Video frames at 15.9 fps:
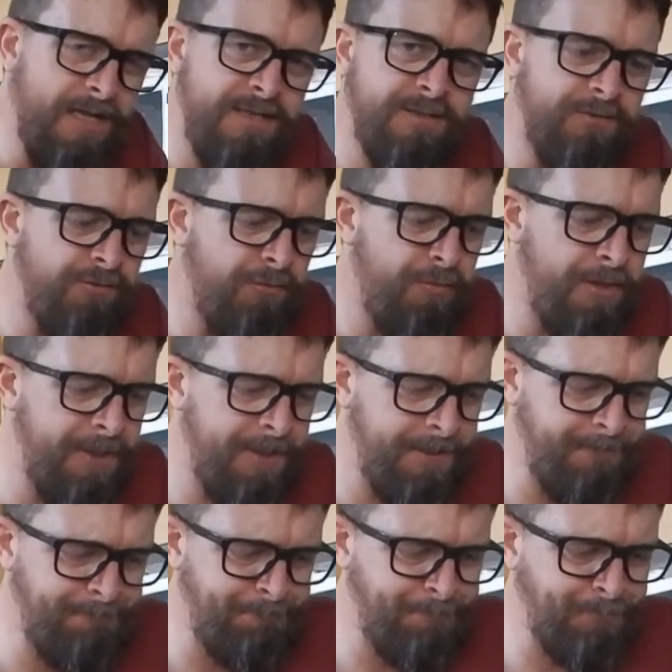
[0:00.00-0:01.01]
sort of a
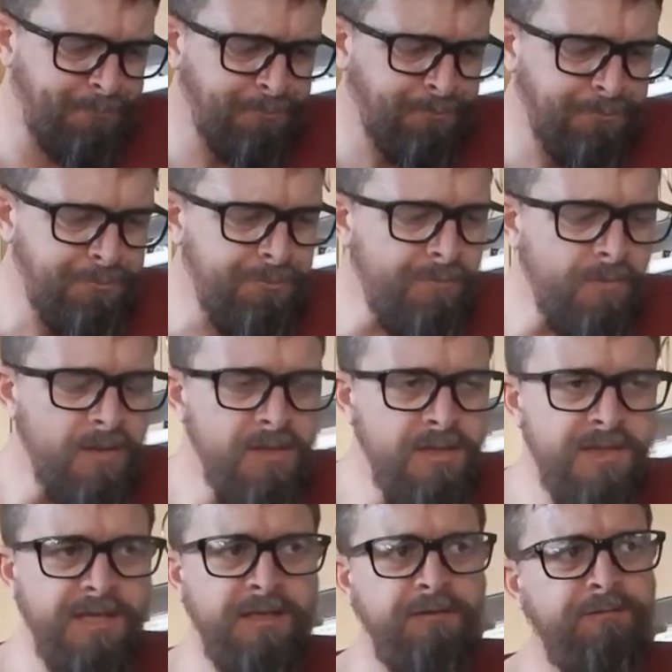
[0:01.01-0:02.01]
beer.
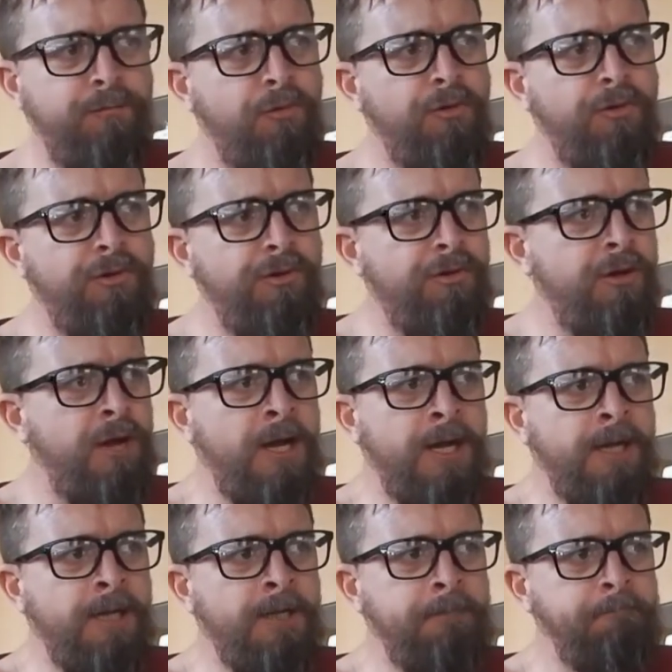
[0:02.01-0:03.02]
Think of more,
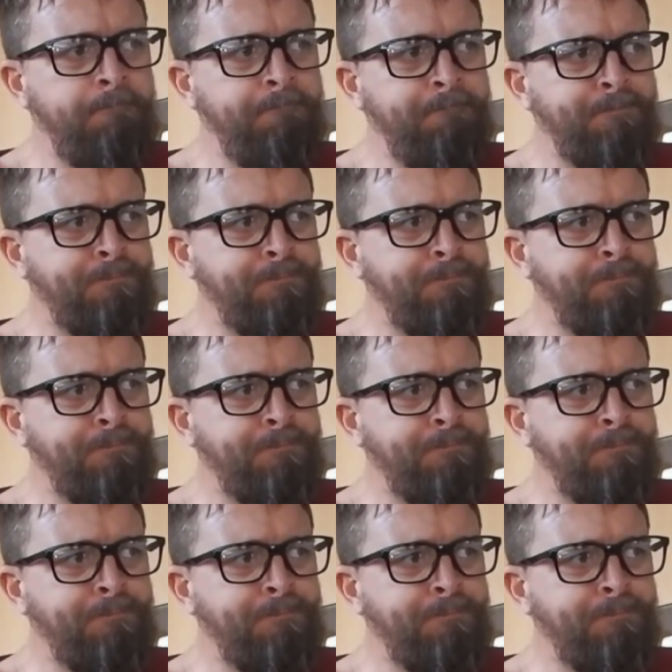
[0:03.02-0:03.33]
how